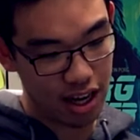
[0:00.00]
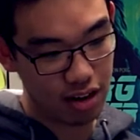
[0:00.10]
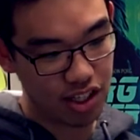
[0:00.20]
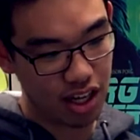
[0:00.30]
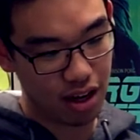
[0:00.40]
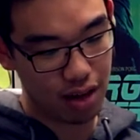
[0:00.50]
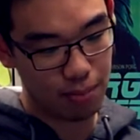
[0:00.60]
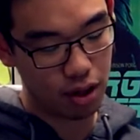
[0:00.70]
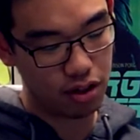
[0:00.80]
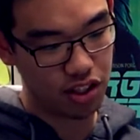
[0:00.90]
outside
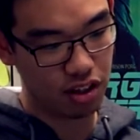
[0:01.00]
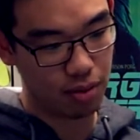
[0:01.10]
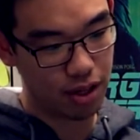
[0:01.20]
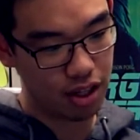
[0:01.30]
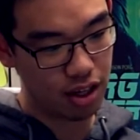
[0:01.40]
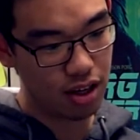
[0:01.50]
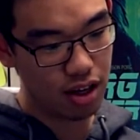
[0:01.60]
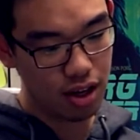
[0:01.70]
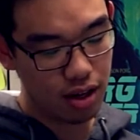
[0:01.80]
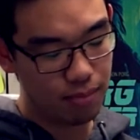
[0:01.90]
nonpartisan committee,
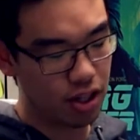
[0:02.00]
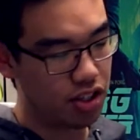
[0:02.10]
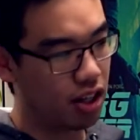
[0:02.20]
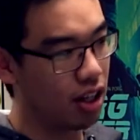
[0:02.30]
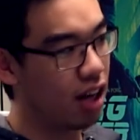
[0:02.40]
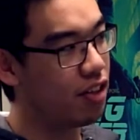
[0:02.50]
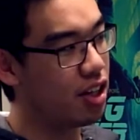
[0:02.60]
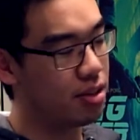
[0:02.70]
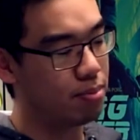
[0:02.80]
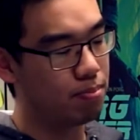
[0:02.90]
because a lot of
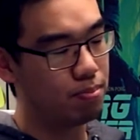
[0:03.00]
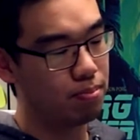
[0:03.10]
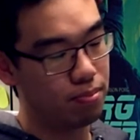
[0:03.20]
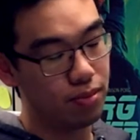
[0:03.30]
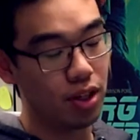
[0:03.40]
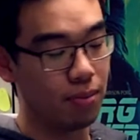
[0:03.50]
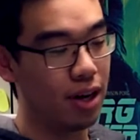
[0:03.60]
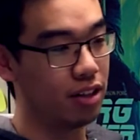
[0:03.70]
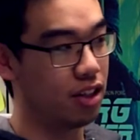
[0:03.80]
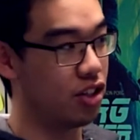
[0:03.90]
these,
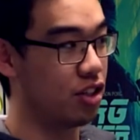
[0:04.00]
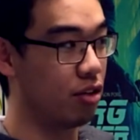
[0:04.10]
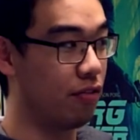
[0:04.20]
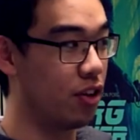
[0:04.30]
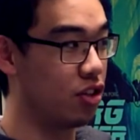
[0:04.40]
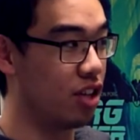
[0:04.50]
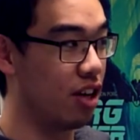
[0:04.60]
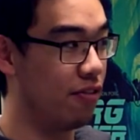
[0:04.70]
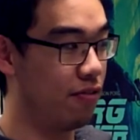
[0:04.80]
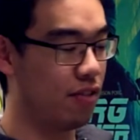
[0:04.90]
politicians or officials
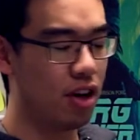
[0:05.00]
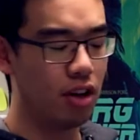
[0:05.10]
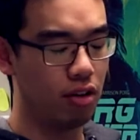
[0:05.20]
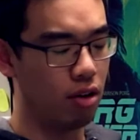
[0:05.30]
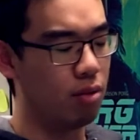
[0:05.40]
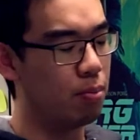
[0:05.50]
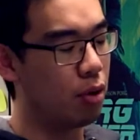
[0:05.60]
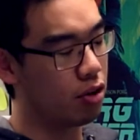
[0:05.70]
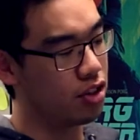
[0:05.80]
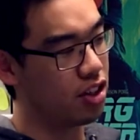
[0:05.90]
have their own
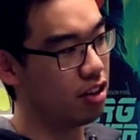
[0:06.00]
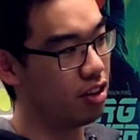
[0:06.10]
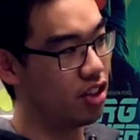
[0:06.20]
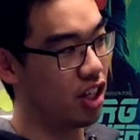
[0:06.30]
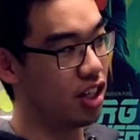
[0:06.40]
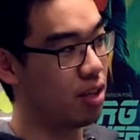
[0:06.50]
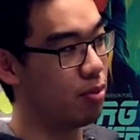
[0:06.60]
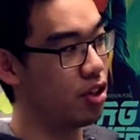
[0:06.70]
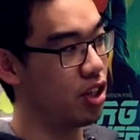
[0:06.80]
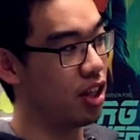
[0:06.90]
personal agendas to
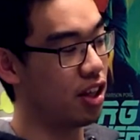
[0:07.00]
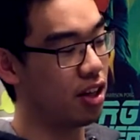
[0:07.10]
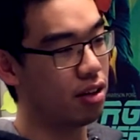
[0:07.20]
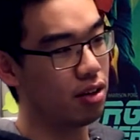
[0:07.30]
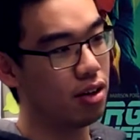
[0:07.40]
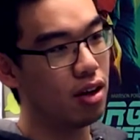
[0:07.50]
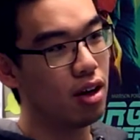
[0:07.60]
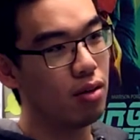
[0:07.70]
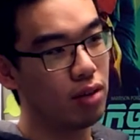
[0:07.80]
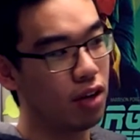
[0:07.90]
push, and I think
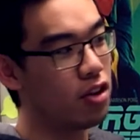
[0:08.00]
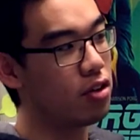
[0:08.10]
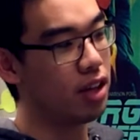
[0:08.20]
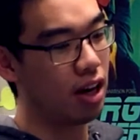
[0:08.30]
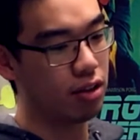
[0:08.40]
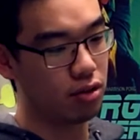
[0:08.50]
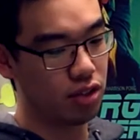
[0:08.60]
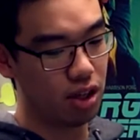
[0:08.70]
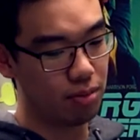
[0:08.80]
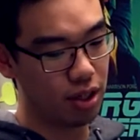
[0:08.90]
whenever you can outsource
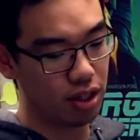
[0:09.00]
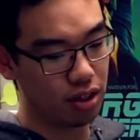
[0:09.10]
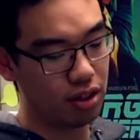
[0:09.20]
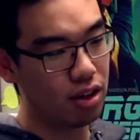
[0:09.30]
something